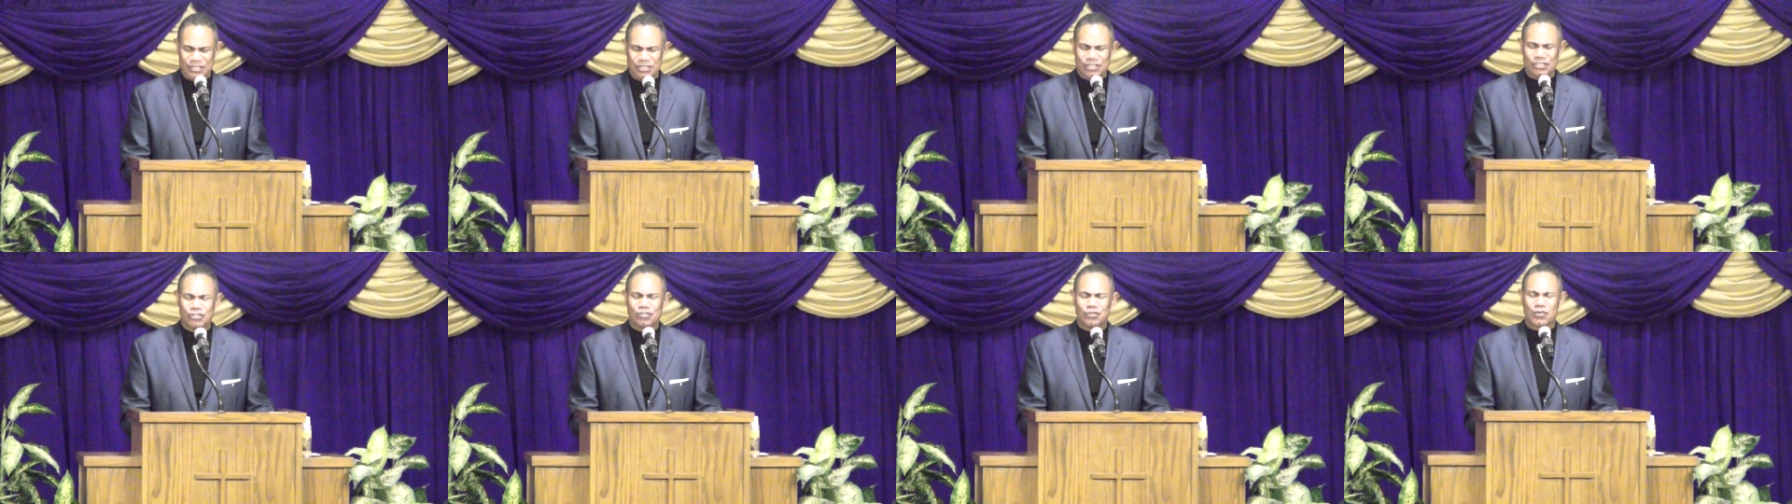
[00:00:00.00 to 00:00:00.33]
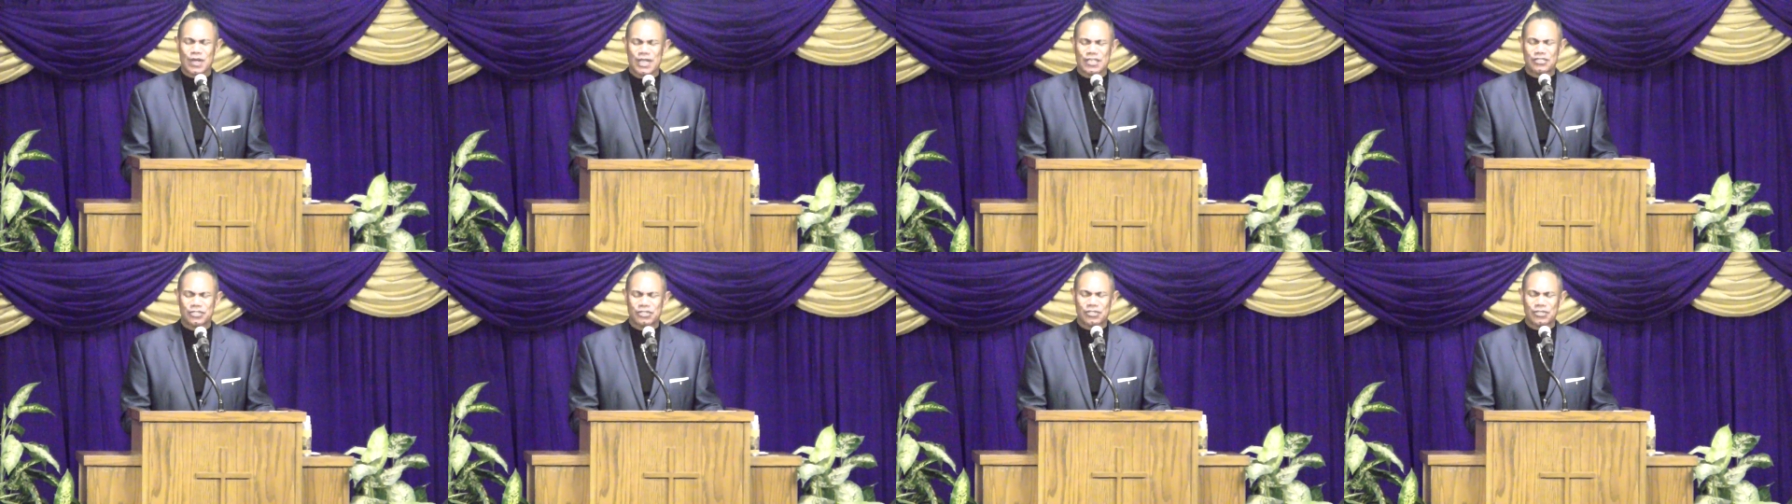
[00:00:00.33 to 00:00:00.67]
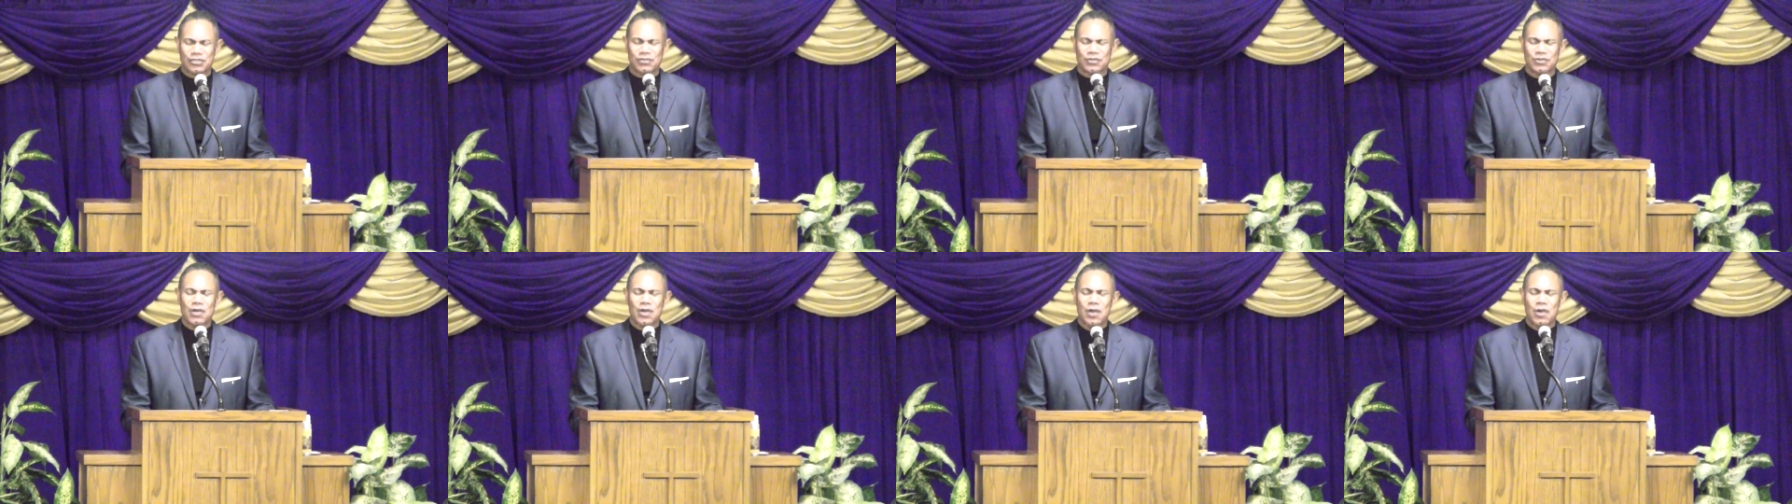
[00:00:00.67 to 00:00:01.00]
to trust
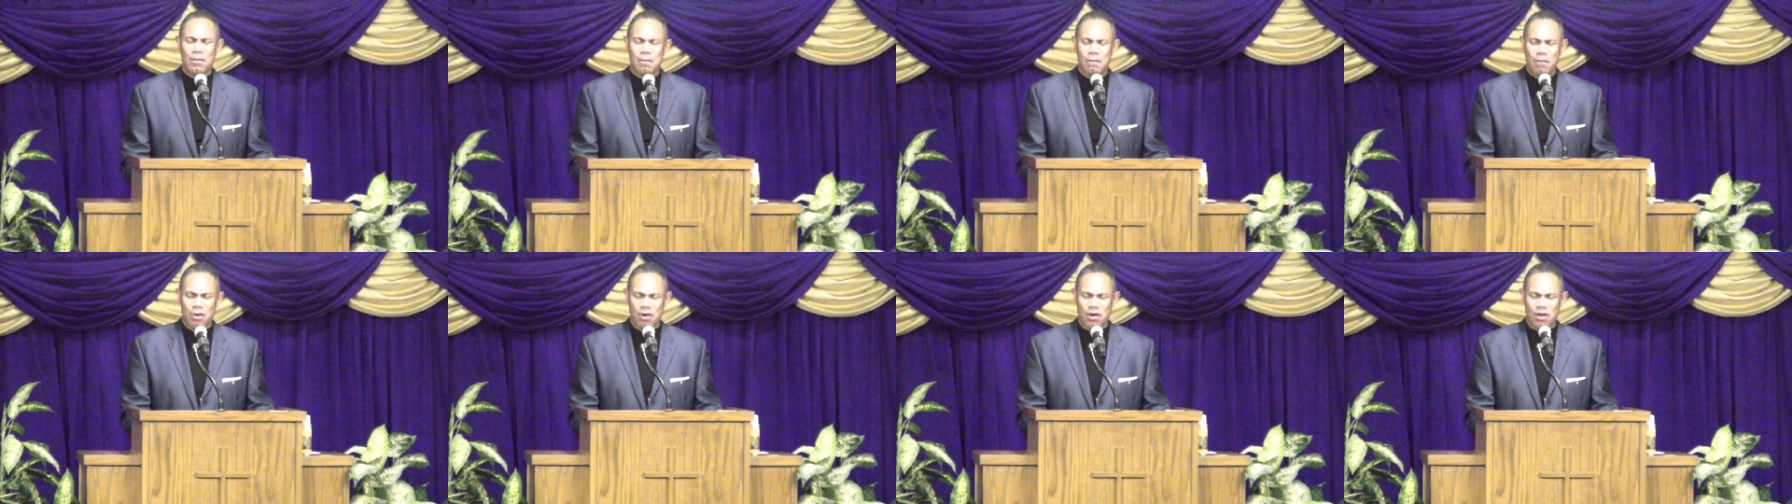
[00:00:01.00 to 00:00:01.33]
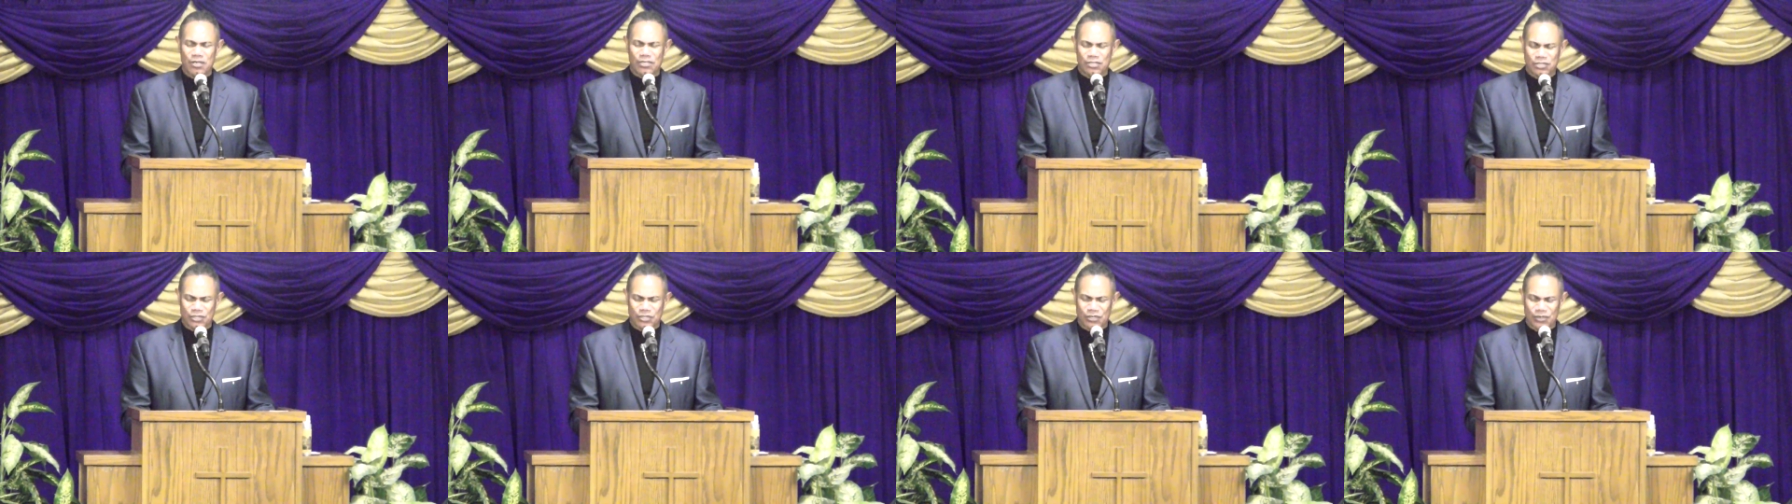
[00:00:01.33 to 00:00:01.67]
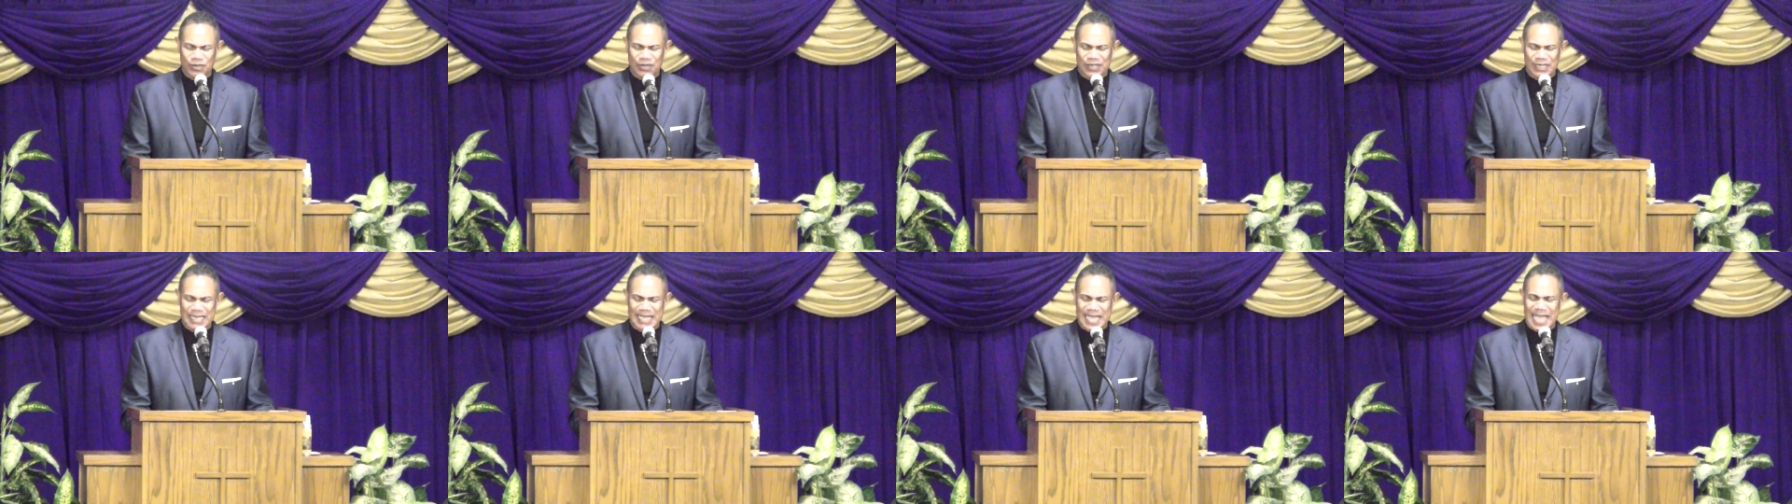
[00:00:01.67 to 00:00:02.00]
you more
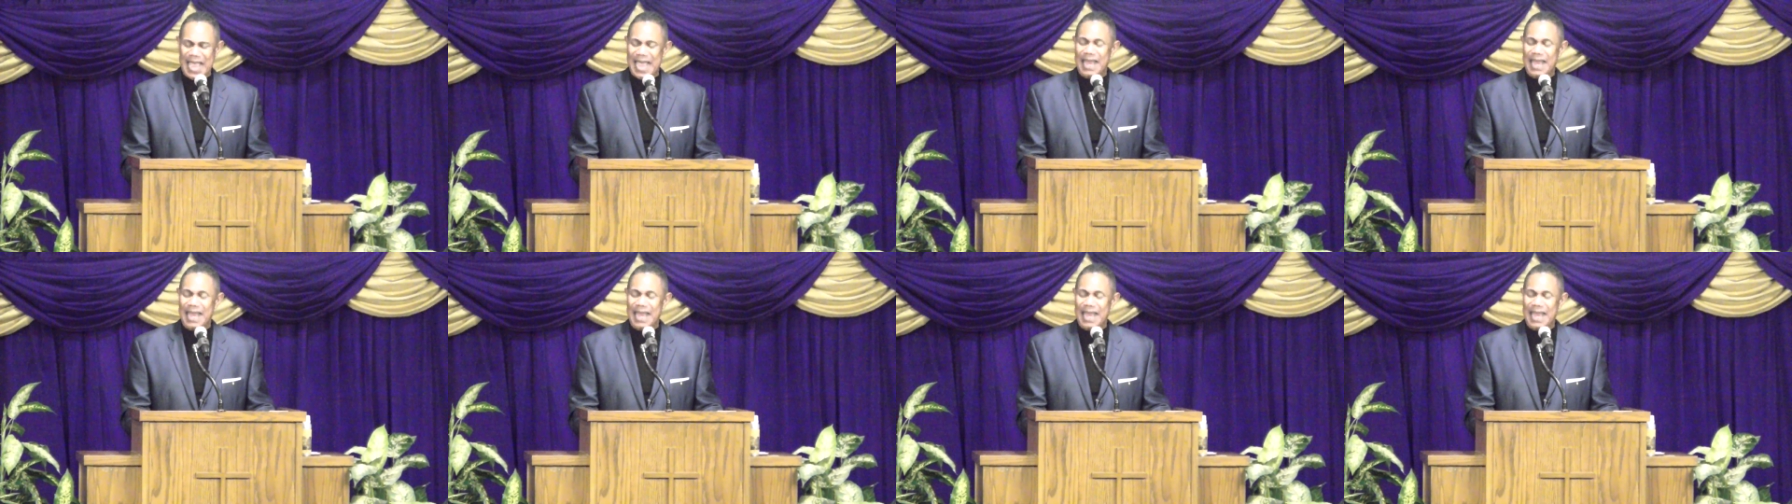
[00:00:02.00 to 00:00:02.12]
surely,